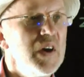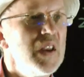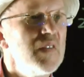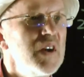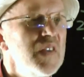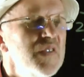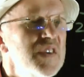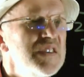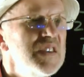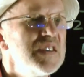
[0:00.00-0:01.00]
And if I add
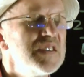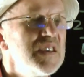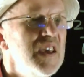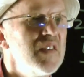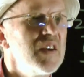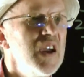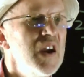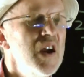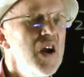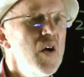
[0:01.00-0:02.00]
this and this together, I
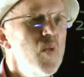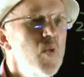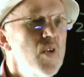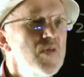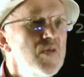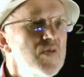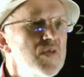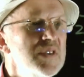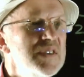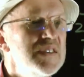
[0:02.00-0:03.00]
get
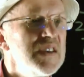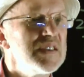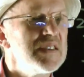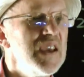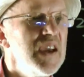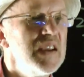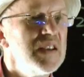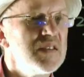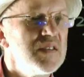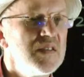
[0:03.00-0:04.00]

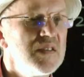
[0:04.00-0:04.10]
168.